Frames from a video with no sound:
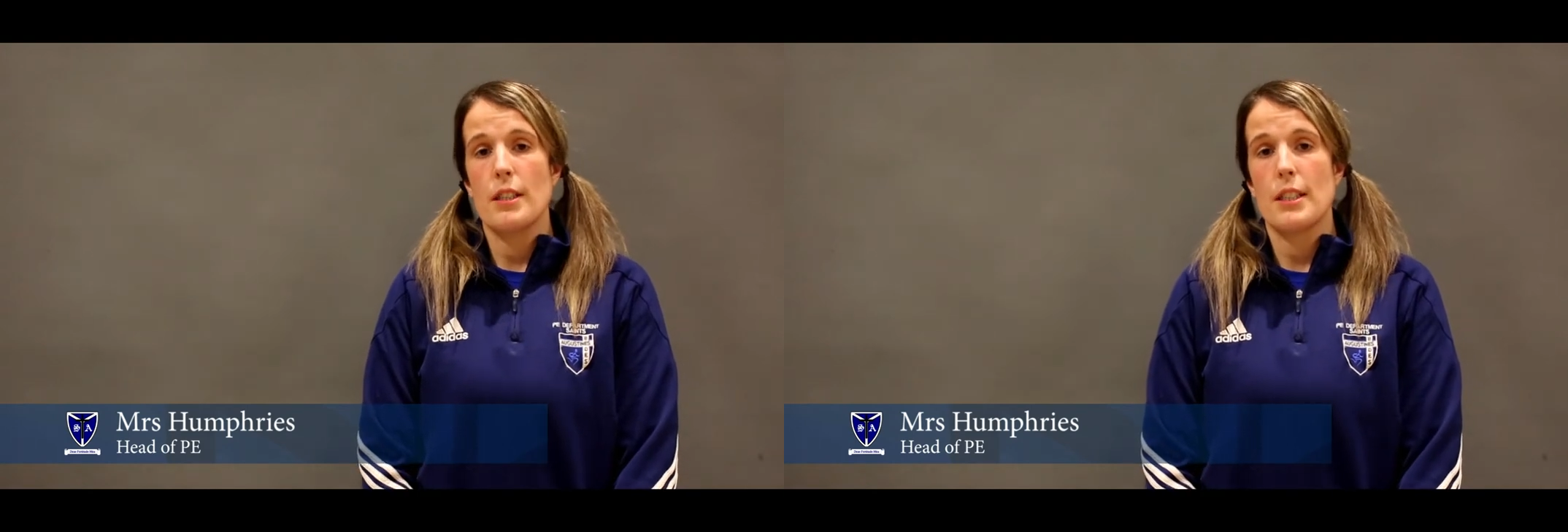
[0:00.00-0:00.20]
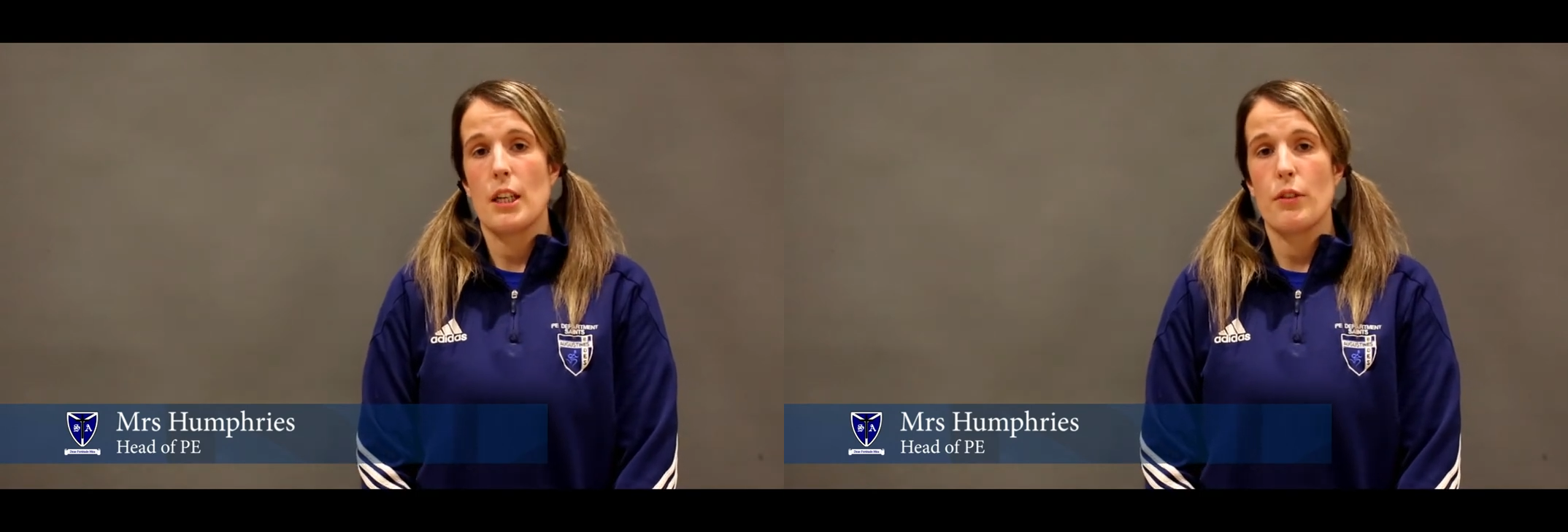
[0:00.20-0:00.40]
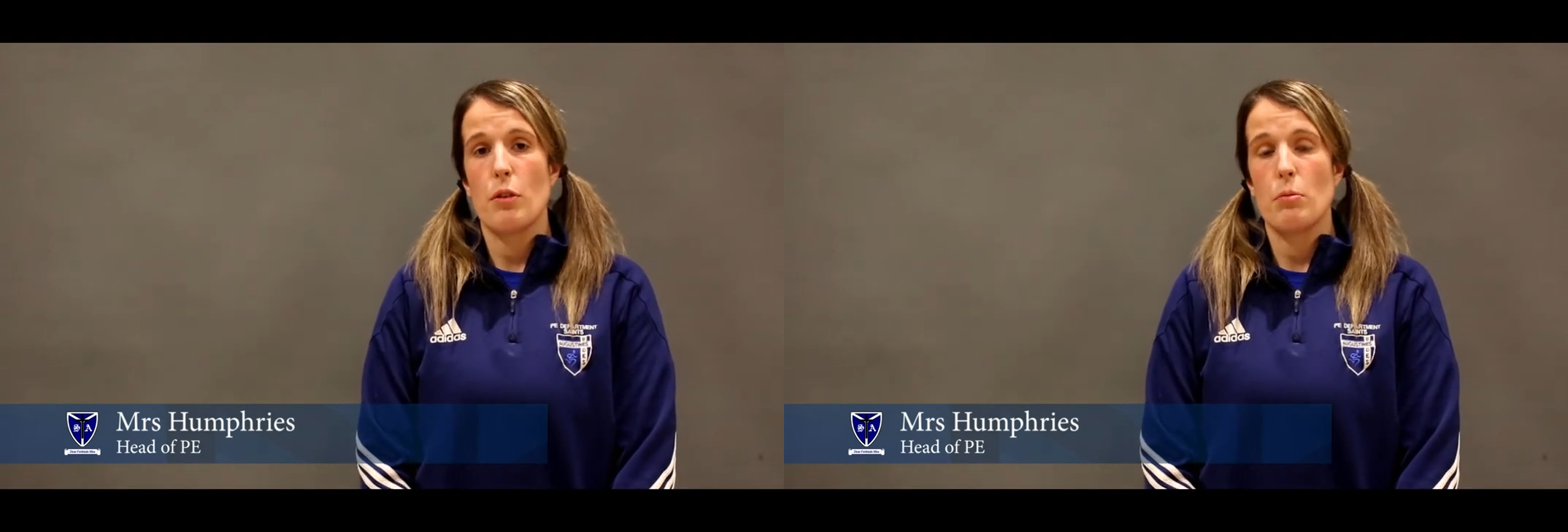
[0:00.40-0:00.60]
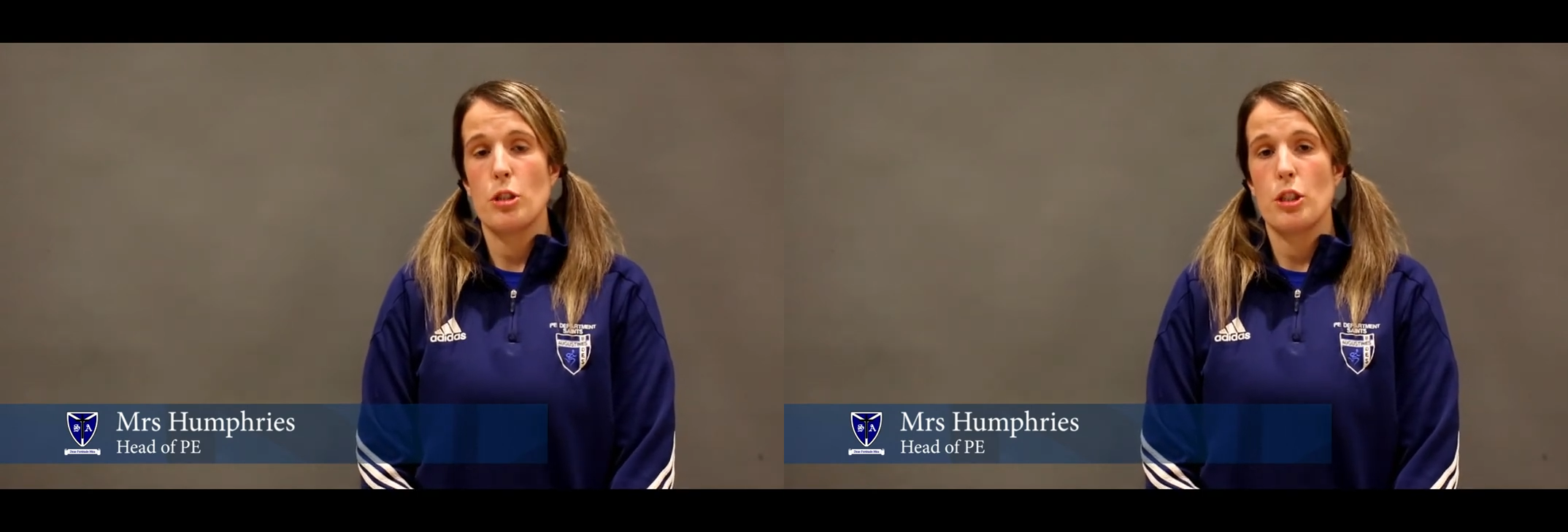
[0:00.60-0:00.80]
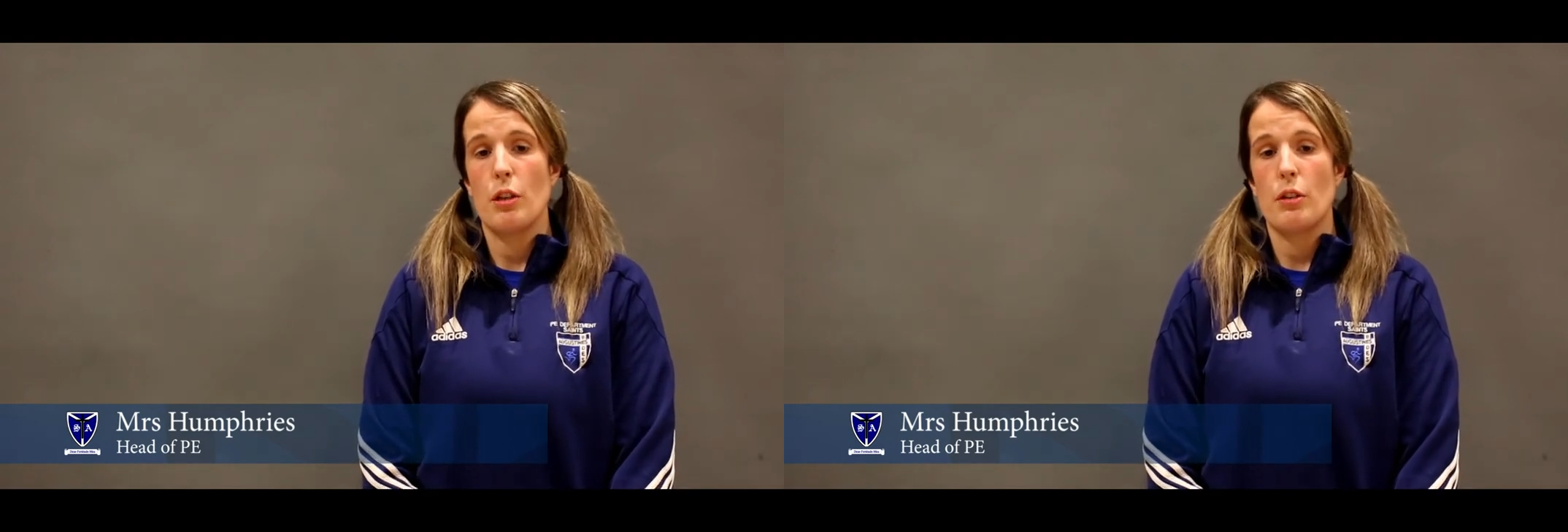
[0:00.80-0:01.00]
sixth form
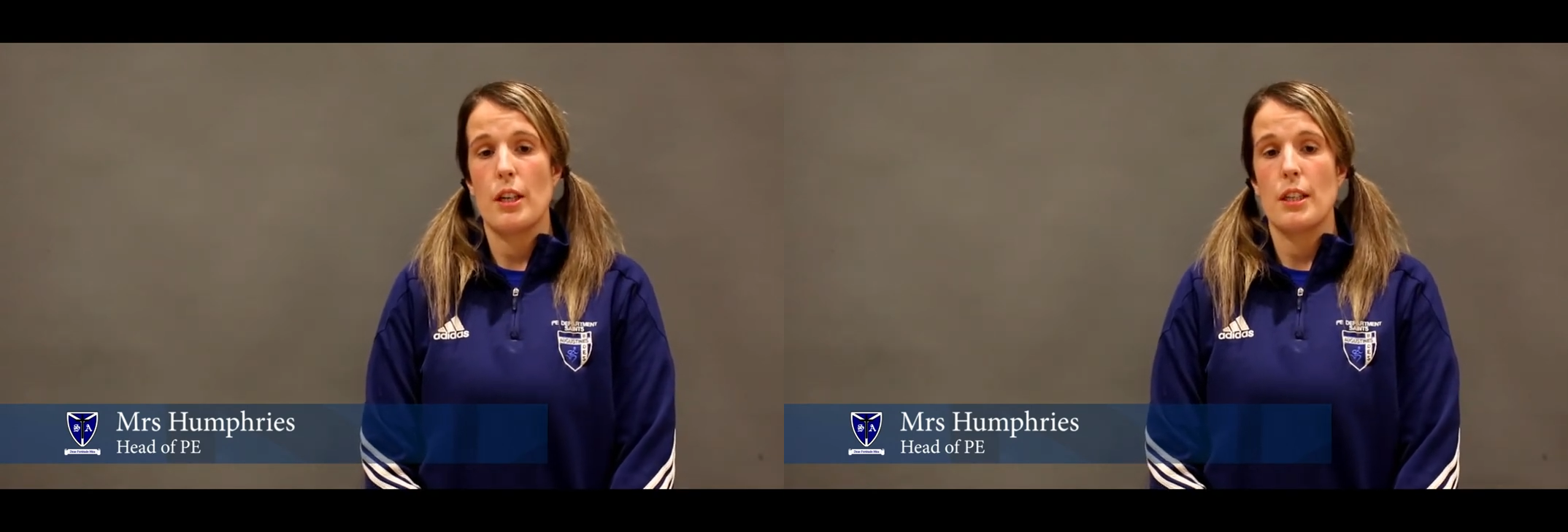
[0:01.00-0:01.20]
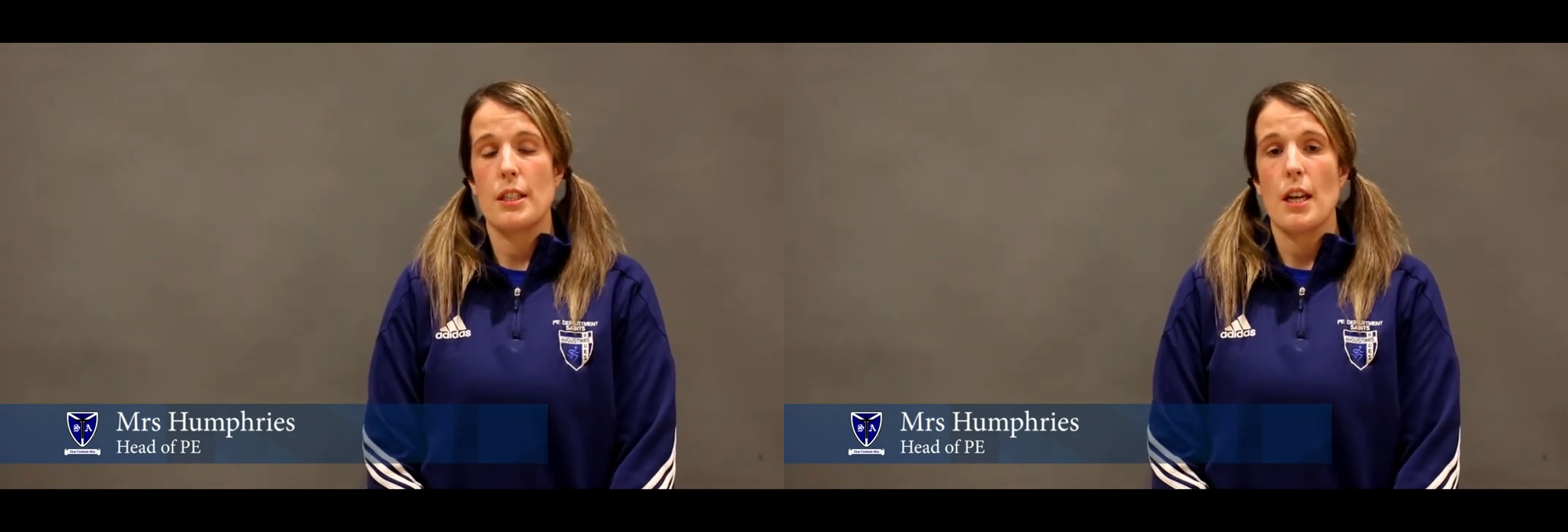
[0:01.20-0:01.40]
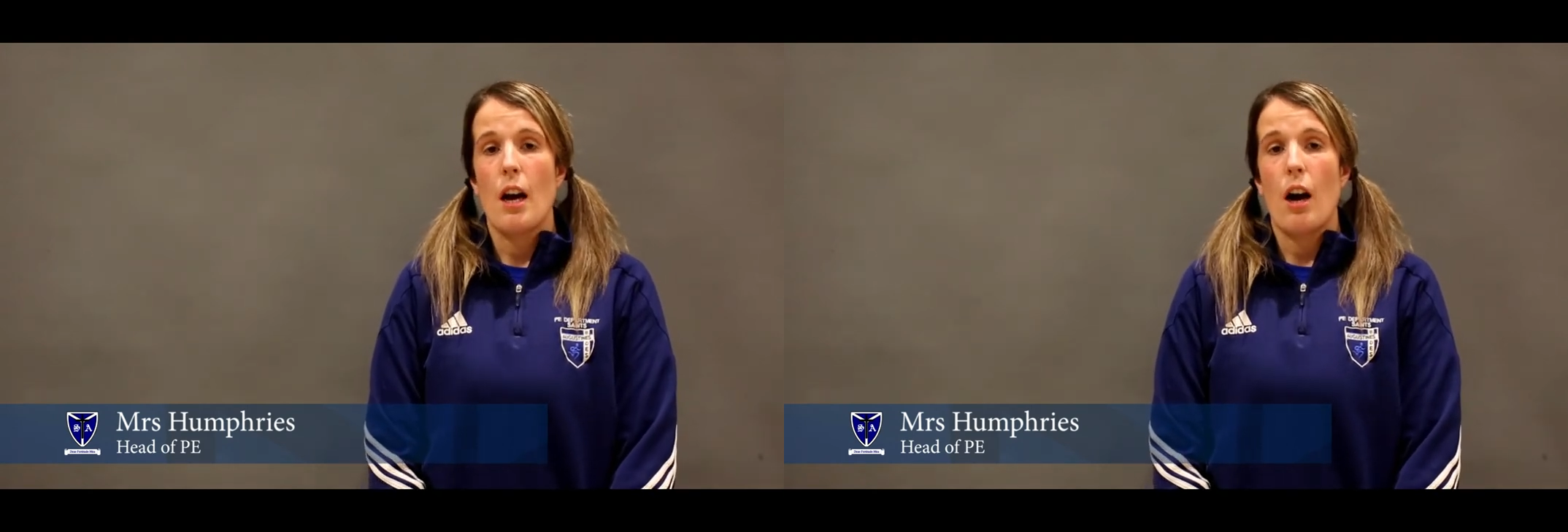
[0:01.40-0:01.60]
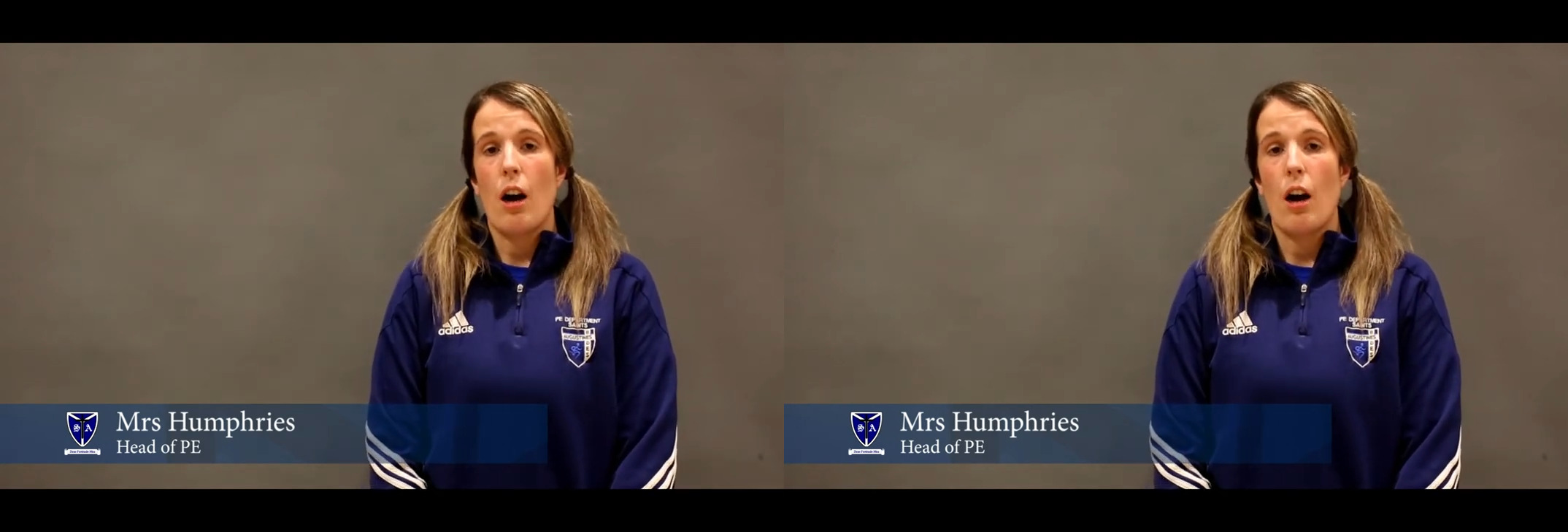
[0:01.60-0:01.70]
students